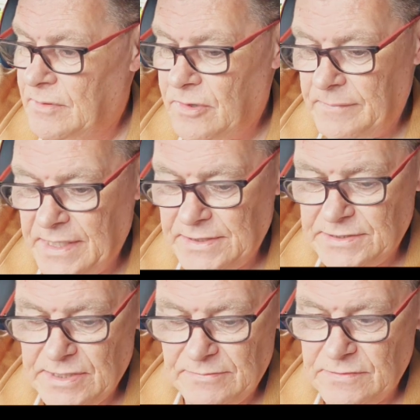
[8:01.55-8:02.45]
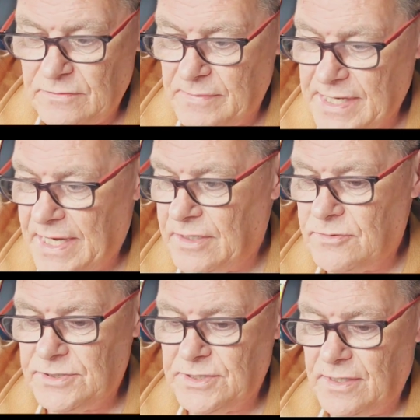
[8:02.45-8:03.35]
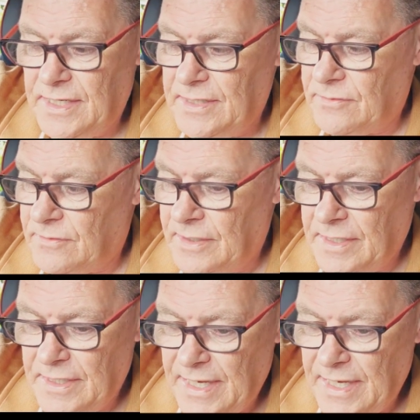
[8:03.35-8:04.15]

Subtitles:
But what I mean is in terms of the mechanical side or